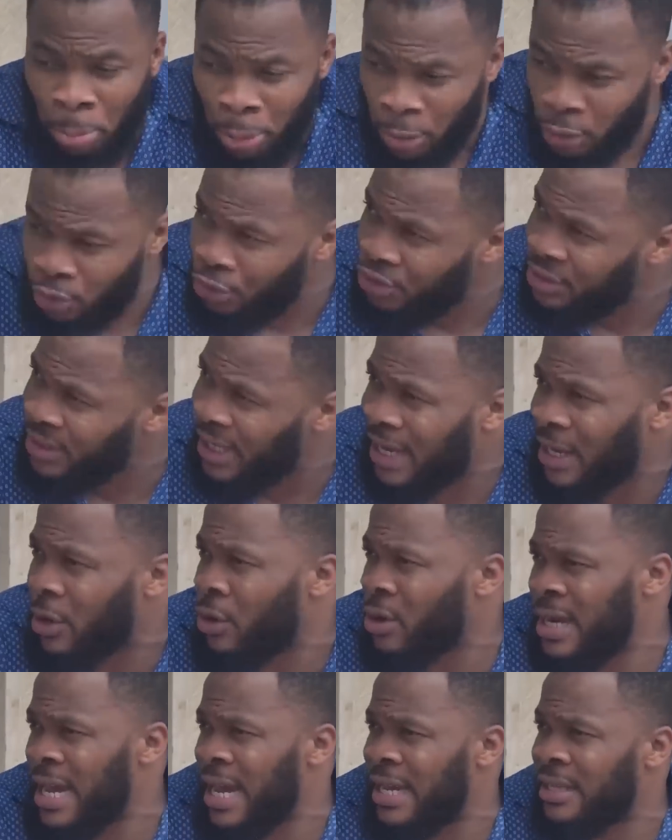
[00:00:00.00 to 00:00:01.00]
But just like
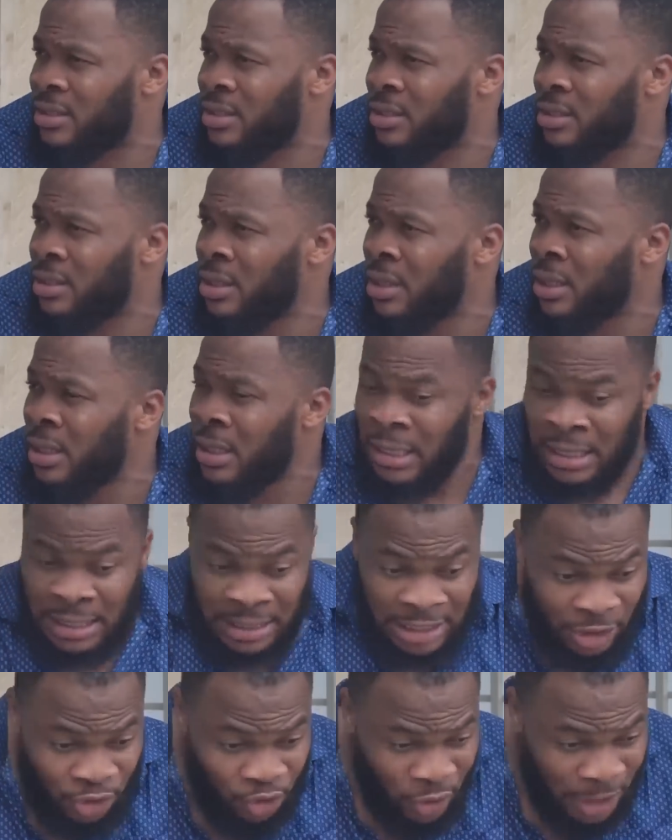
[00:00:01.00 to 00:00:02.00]
others,
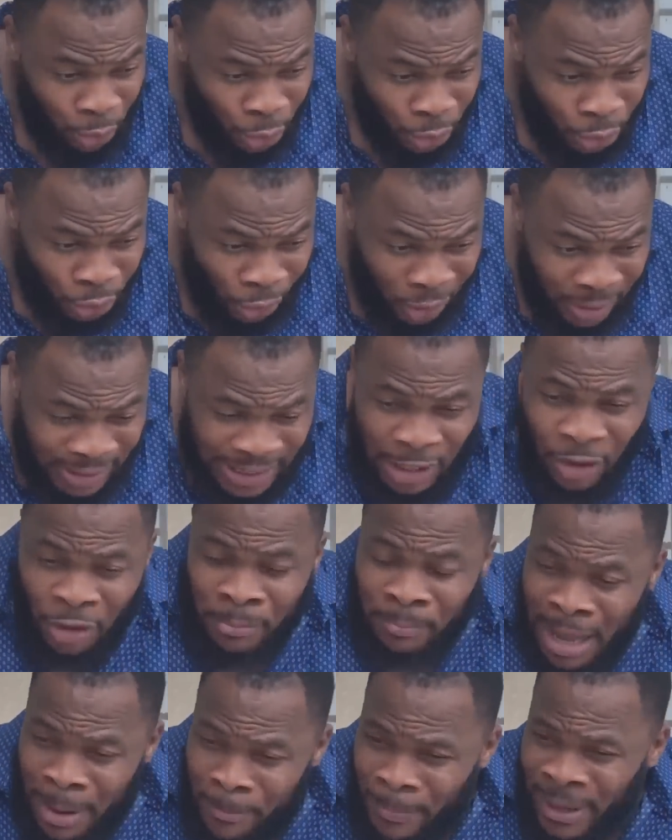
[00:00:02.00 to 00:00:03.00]
they try to talk down
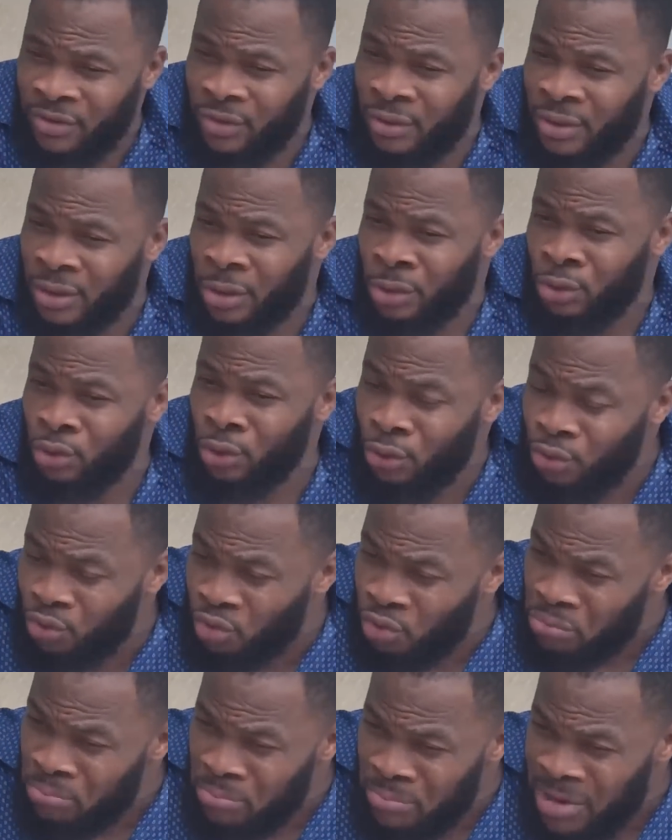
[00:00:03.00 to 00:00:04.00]
on my battery
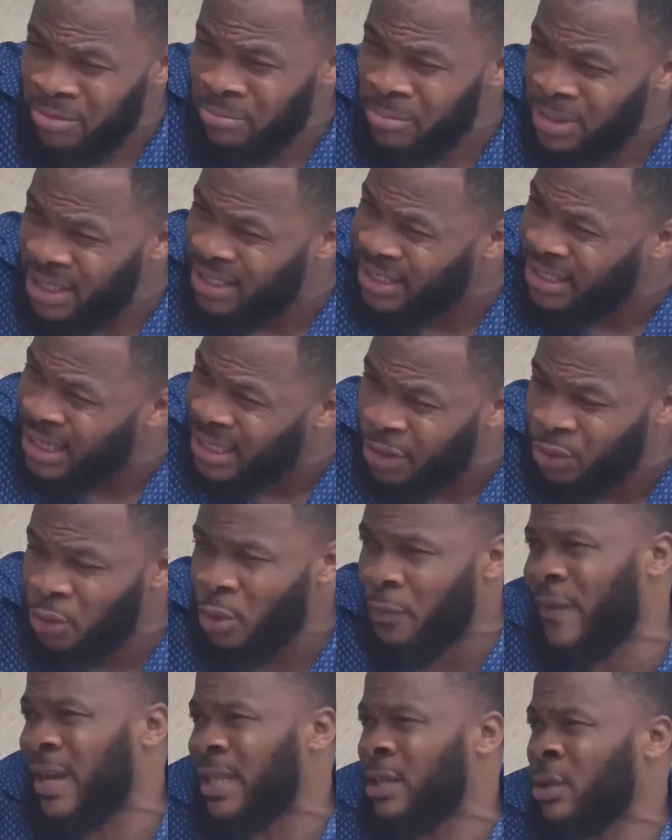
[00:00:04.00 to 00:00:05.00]
just to make me sell it
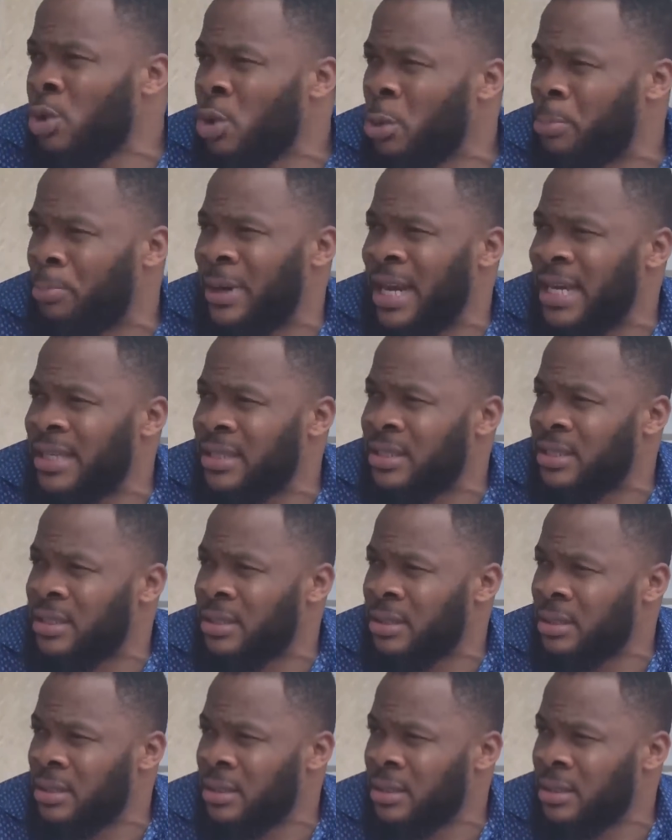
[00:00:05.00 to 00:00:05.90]
off at a low price.